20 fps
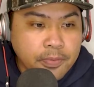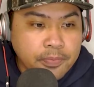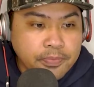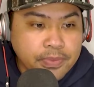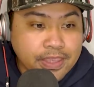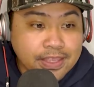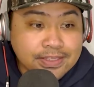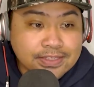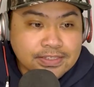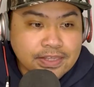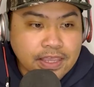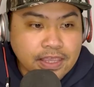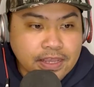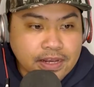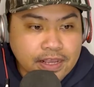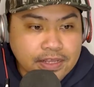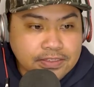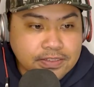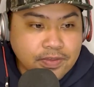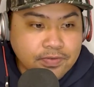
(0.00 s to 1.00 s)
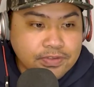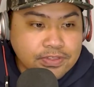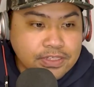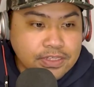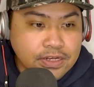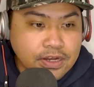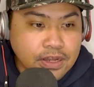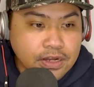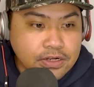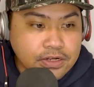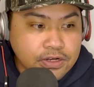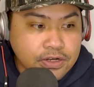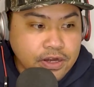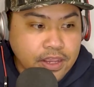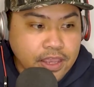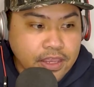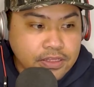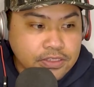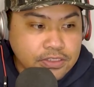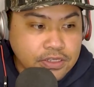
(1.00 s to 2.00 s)
in second at 17 under,
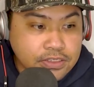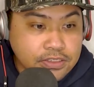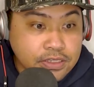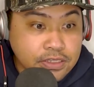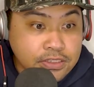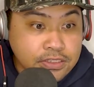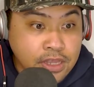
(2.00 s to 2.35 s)
and Justin